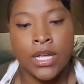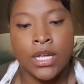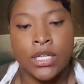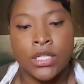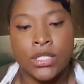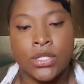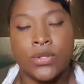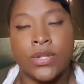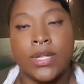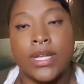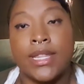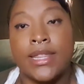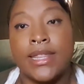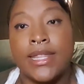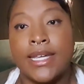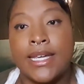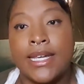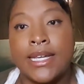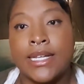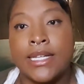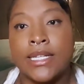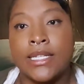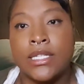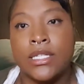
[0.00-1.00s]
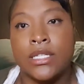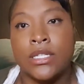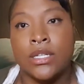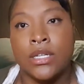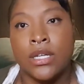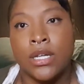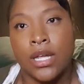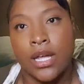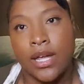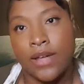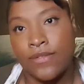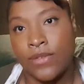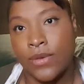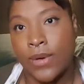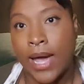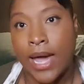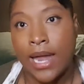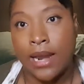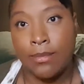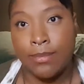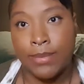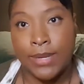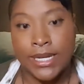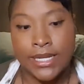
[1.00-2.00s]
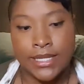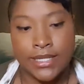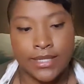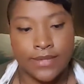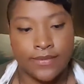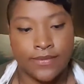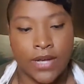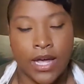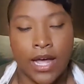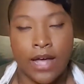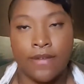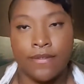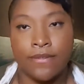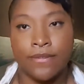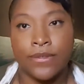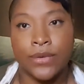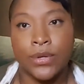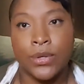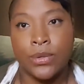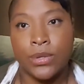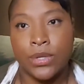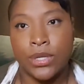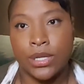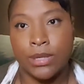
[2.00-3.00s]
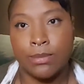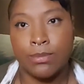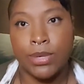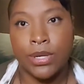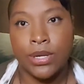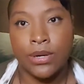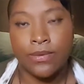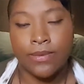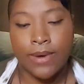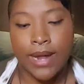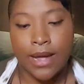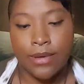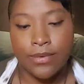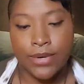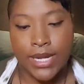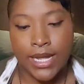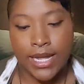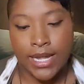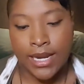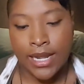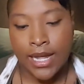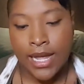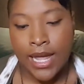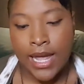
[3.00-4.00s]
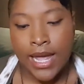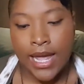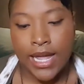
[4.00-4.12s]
So like these, if you had a piece of cut fruit, you could put around it,